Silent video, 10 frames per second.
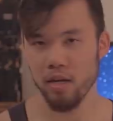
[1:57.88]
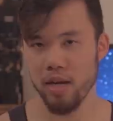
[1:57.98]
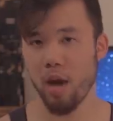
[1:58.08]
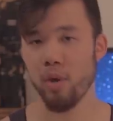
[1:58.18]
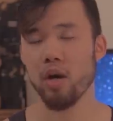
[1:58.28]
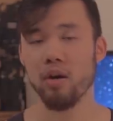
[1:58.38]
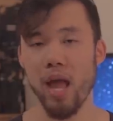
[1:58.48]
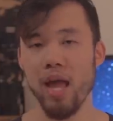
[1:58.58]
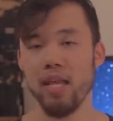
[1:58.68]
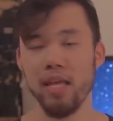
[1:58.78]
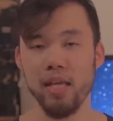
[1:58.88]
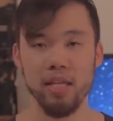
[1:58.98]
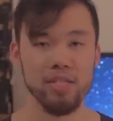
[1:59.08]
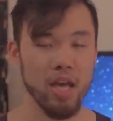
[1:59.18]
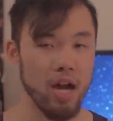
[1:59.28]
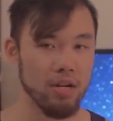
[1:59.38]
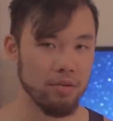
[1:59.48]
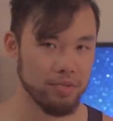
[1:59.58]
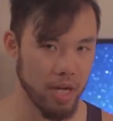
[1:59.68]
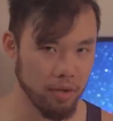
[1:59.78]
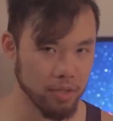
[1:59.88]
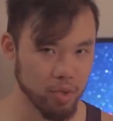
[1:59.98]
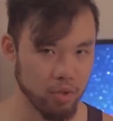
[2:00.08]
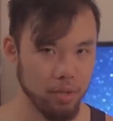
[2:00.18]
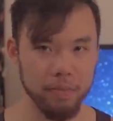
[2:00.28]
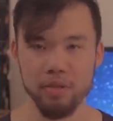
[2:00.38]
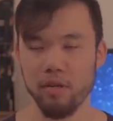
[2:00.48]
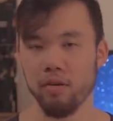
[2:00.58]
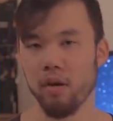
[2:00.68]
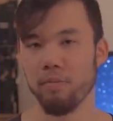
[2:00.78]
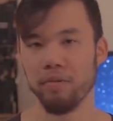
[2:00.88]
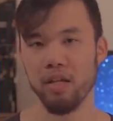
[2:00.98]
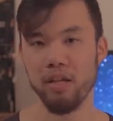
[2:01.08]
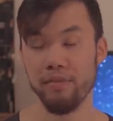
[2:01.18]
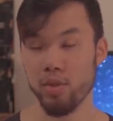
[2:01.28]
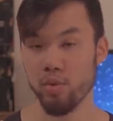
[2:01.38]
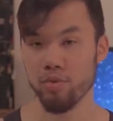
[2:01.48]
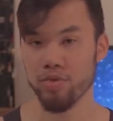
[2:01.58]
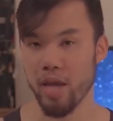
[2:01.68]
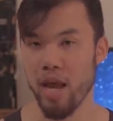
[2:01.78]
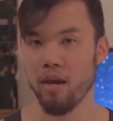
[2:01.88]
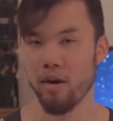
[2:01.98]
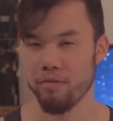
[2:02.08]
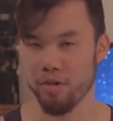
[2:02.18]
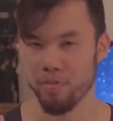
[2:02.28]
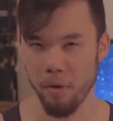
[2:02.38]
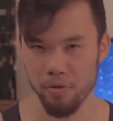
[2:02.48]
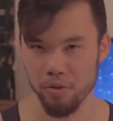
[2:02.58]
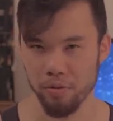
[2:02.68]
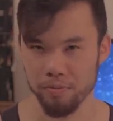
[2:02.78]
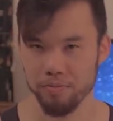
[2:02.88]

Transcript: Now, we are heading into unknown territory, but there are plenty of tools at our disposal.